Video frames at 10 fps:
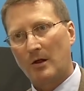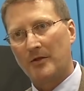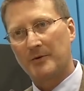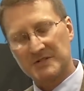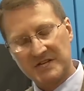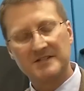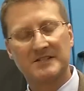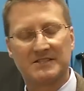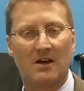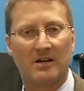The Rattunde
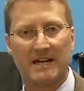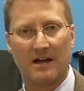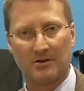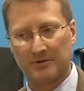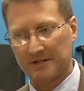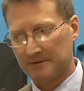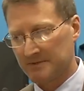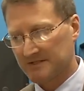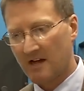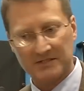sawing algorithm
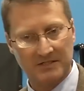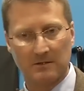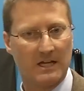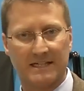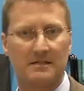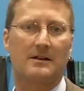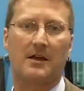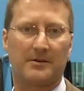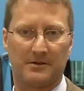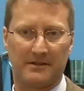is also like none
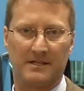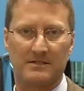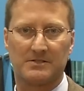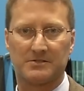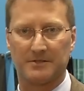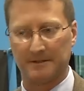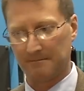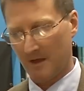other in the industry.